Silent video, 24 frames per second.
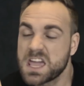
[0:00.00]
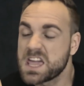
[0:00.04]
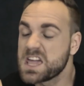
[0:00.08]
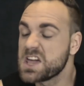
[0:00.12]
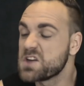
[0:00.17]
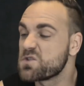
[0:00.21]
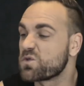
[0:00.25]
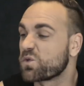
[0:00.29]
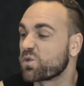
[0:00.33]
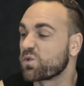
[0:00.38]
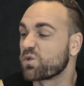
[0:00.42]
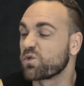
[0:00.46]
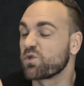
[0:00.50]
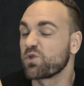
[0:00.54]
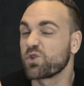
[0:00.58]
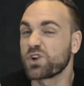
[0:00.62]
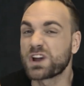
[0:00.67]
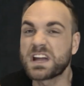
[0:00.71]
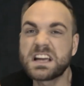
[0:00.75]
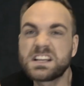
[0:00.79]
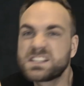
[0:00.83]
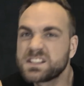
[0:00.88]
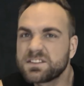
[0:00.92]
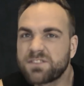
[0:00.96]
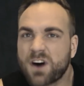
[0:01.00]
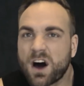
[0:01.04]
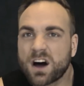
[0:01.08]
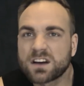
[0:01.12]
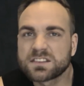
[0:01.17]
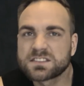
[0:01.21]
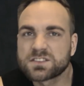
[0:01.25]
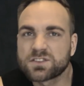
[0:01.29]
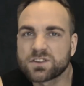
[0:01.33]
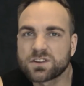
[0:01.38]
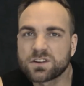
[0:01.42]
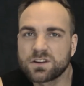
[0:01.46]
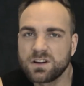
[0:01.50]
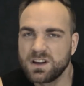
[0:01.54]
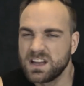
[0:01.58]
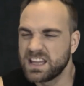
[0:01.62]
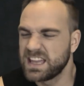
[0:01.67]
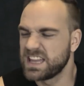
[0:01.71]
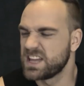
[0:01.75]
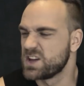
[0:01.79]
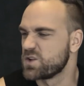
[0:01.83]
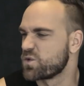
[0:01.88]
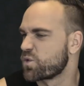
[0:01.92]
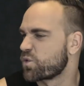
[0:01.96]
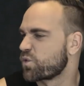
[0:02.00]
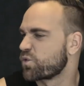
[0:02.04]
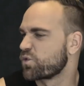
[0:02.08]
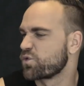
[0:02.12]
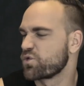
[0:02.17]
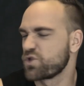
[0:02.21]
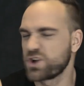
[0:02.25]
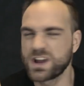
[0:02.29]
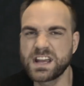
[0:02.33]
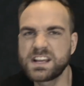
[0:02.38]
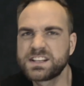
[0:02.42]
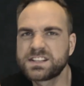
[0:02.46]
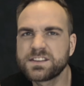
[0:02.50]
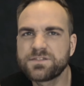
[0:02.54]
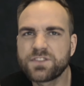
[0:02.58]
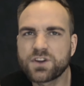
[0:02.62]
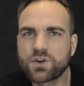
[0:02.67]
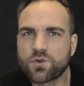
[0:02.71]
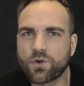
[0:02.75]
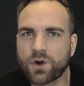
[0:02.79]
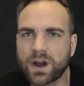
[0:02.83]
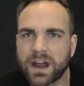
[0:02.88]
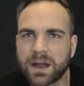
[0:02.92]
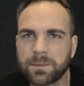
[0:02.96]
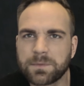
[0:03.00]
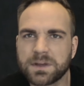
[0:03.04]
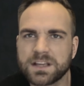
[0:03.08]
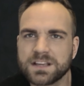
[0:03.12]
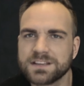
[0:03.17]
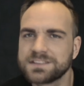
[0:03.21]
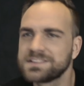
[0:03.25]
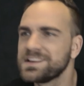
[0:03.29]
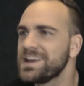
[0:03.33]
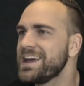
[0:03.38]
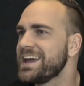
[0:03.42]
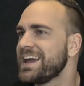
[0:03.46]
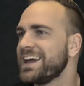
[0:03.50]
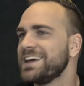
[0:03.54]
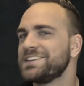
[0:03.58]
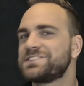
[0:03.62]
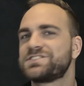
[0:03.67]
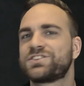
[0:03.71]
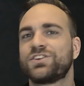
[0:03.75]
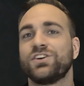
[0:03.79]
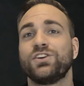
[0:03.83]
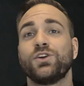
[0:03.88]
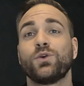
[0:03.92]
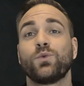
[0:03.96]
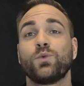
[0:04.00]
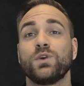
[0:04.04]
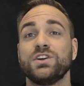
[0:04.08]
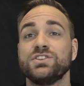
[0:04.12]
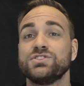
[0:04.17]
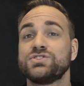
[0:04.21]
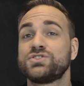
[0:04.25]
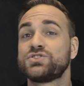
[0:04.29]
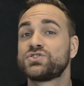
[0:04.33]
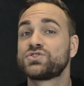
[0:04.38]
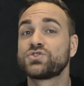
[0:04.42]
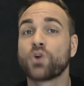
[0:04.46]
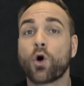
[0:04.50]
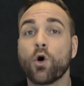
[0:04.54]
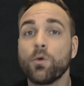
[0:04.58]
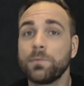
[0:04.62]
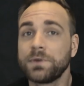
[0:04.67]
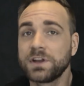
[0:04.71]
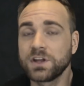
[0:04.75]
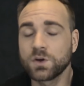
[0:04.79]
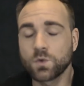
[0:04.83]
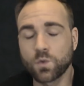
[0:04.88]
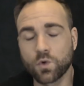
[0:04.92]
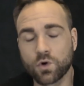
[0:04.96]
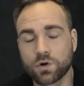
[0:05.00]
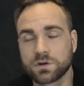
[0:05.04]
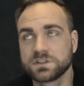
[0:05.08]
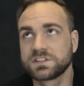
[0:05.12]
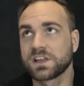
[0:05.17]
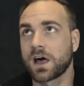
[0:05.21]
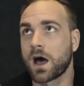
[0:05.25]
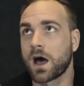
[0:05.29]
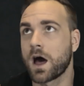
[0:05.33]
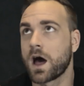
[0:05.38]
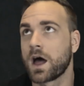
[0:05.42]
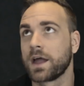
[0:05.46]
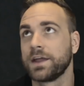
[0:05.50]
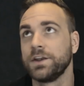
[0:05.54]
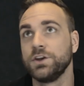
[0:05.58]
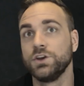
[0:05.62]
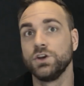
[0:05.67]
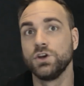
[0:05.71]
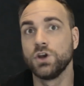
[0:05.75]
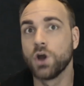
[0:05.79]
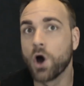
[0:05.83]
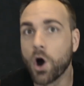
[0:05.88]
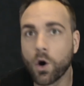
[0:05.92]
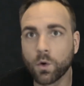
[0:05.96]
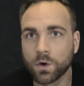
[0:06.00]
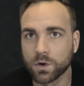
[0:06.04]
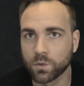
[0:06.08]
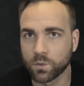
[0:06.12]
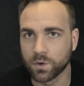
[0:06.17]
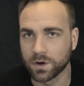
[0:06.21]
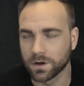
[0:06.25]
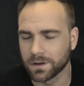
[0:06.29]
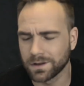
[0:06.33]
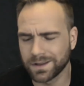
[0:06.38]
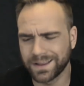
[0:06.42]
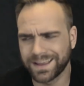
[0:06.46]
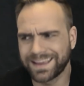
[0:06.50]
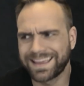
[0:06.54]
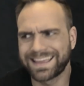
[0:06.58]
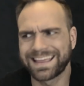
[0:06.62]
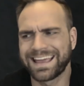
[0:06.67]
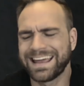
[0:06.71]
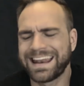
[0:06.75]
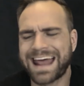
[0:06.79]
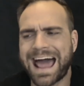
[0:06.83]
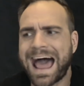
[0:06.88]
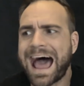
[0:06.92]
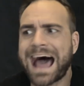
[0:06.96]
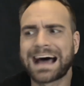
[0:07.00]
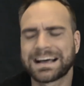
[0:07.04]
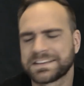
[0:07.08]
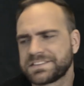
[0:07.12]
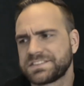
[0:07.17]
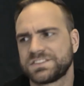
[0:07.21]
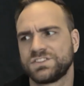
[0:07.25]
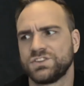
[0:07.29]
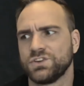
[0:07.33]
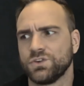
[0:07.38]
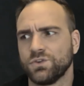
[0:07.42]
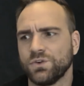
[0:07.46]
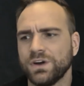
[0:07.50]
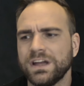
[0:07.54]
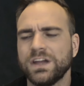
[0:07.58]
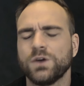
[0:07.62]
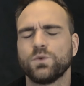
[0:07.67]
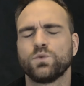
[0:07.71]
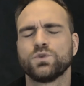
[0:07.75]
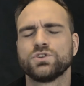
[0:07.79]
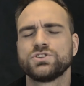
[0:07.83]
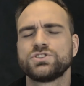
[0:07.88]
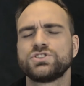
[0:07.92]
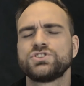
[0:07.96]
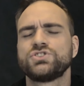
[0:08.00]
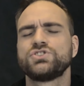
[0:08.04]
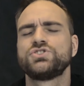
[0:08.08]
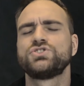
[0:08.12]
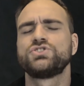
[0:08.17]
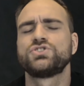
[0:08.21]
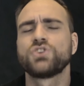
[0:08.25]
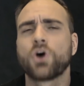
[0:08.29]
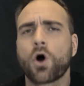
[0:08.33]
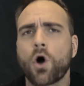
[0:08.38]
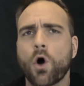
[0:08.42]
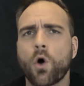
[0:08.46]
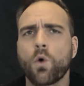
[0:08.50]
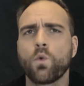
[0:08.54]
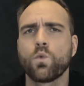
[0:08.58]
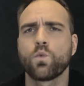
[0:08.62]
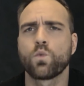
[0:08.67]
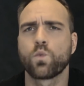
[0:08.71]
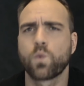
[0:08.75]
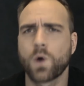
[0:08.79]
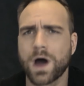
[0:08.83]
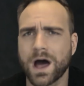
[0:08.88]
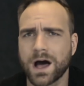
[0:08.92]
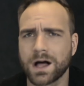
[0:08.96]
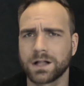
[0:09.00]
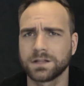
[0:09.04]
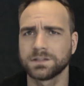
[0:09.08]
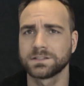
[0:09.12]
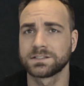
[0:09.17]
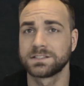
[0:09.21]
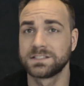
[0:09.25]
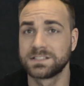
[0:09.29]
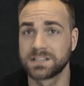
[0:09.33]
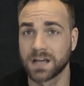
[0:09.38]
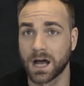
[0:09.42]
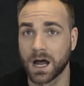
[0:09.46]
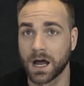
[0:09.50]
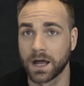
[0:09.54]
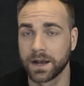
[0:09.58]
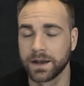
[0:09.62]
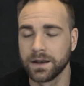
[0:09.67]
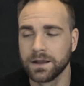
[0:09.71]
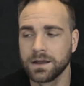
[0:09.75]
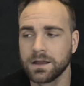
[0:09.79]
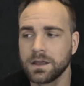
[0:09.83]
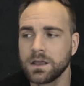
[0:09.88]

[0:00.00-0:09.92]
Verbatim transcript: It reeked of Oscar straight to the Grammys. It's gonna win so many awards. I know it will. It, it has to. It was so well done.